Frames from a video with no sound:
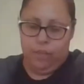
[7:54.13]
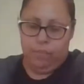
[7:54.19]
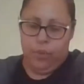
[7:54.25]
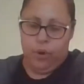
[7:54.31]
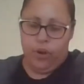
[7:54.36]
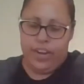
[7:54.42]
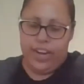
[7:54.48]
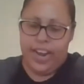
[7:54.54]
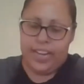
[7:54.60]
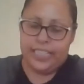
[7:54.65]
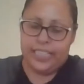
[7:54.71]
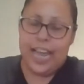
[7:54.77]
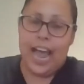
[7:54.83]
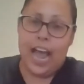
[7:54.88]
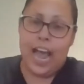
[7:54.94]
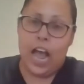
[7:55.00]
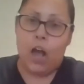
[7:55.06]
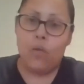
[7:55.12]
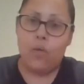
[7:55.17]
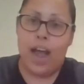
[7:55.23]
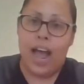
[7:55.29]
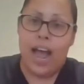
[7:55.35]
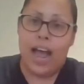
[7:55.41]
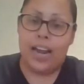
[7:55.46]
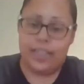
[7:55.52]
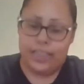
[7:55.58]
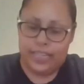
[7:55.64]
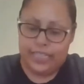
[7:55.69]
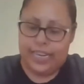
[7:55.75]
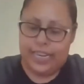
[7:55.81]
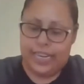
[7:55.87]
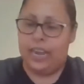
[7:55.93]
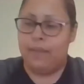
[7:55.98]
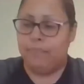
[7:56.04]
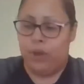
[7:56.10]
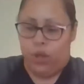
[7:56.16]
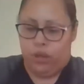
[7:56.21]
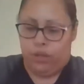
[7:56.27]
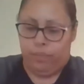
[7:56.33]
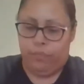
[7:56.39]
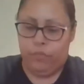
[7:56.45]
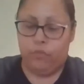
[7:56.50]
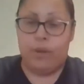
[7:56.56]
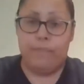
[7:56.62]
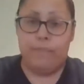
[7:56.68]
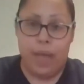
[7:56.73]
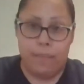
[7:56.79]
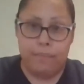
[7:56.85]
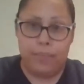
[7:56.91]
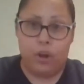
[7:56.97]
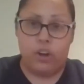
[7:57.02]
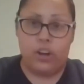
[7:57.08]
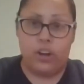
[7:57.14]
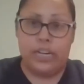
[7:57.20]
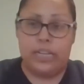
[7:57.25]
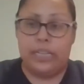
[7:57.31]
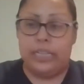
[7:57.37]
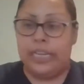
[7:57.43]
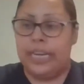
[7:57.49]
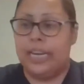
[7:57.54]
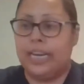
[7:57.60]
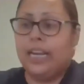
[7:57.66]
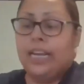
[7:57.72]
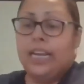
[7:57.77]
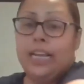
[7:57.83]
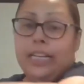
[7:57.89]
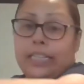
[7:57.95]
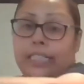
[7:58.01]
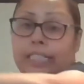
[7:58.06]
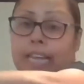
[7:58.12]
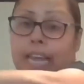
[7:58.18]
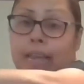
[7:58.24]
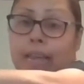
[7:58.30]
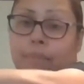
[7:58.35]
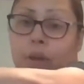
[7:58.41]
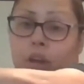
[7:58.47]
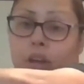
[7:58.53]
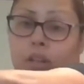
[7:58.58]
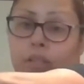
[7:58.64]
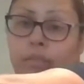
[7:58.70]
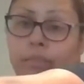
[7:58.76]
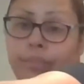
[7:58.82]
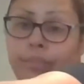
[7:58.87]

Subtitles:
Put it out on the table. Remember, clean table.